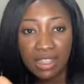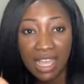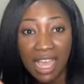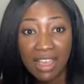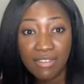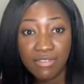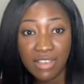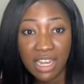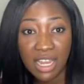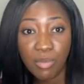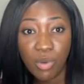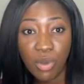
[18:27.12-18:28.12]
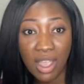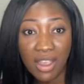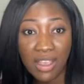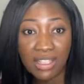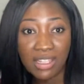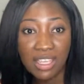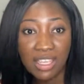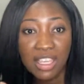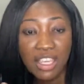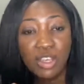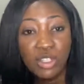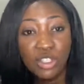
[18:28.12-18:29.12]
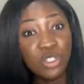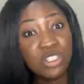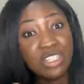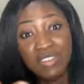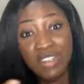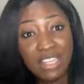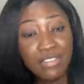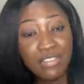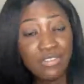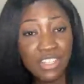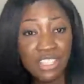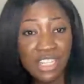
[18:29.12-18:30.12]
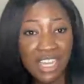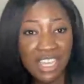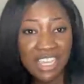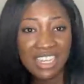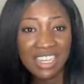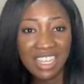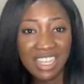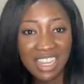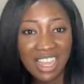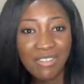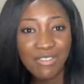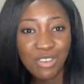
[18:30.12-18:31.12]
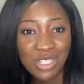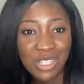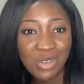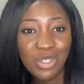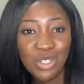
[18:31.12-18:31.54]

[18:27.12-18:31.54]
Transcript: that are available currently should definitely feature in our future.